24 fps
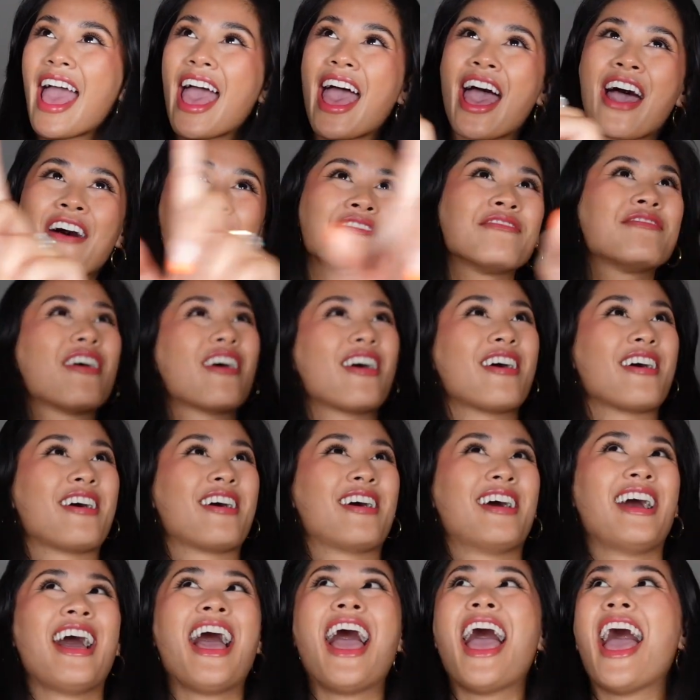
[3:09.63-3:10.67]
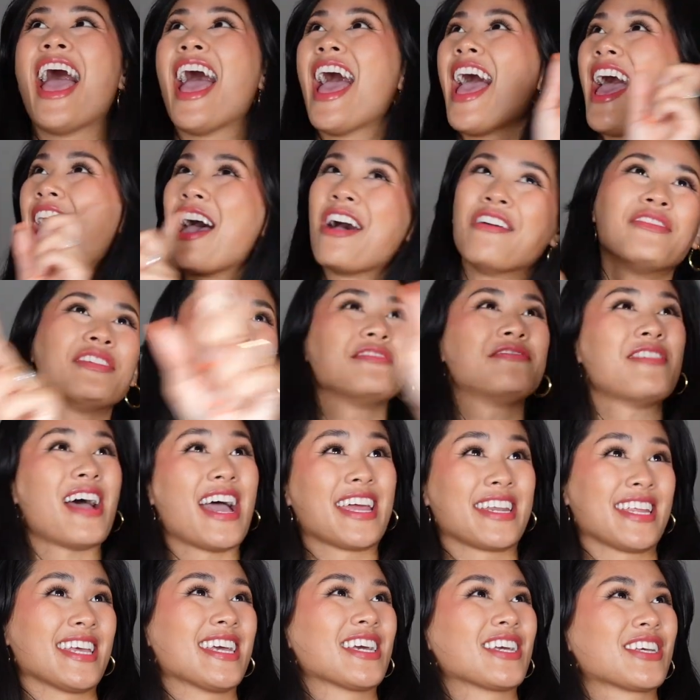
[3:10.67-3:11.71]
ever
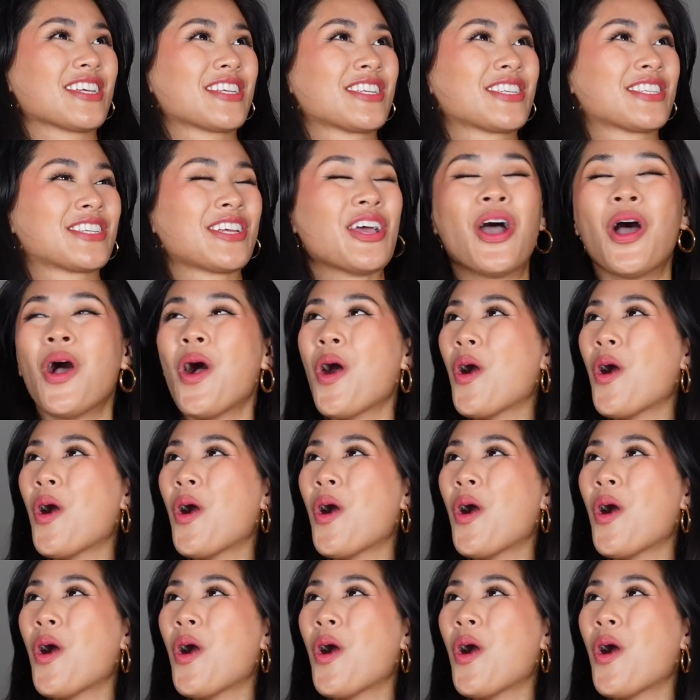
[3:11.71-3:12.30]
vanish,